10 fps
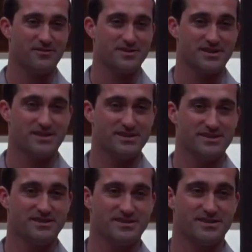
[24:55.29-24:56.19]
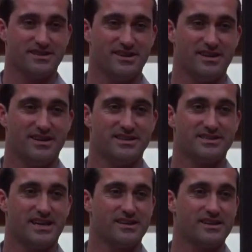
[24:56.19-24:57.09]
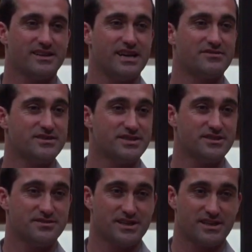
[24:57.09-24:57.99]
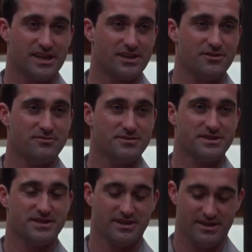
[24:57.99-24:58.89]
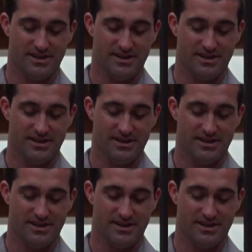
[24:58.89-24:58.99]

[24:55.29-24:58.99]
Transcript: photosynthesis, cycling nitrogen using legumes,